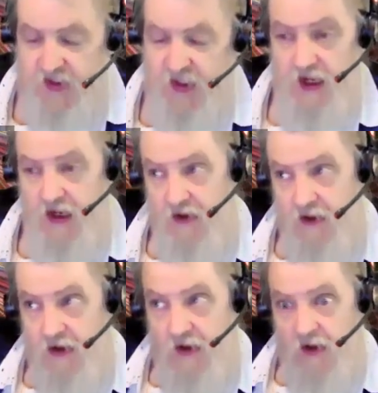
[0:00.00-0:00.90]
And then
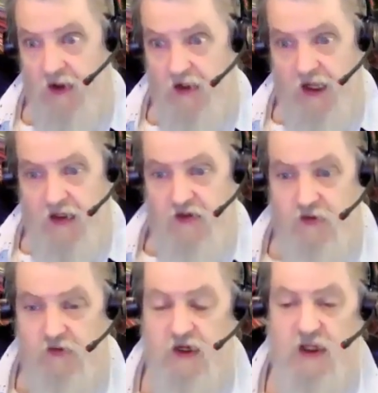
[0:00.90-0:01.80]
in the next
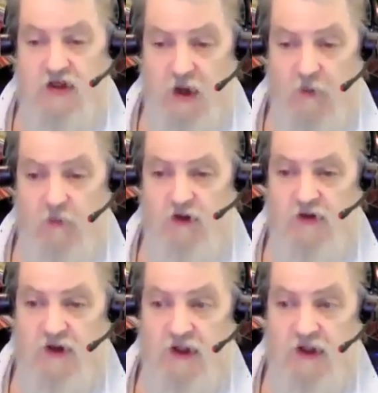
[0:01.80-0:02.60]
2-3 chapters,